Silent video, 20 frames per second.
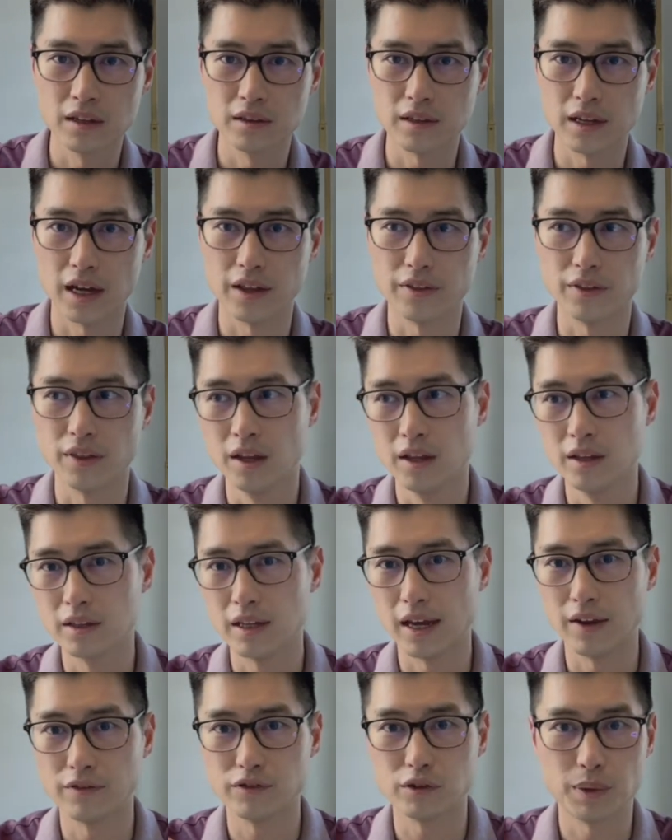that
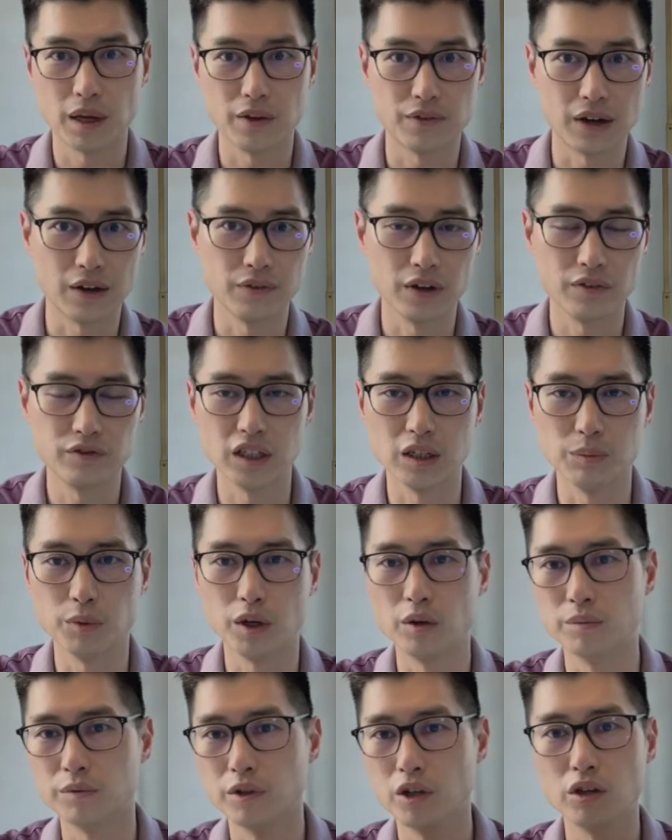they have to pay $550,000.
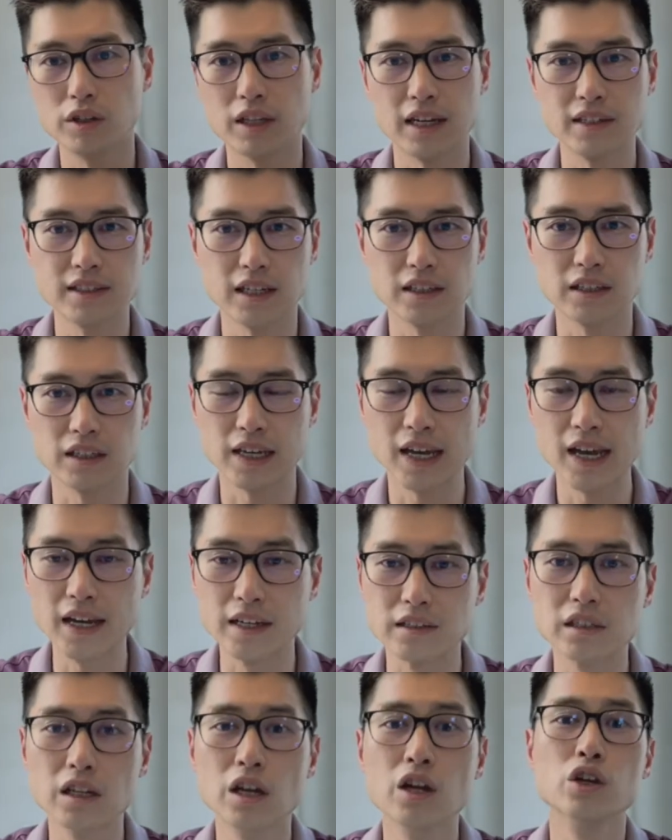Well, no, that's not the
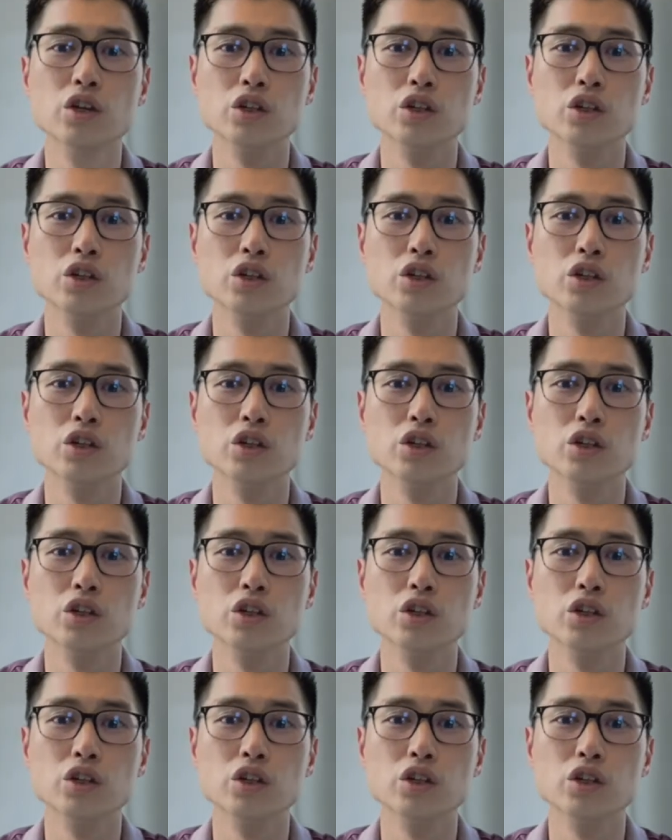case.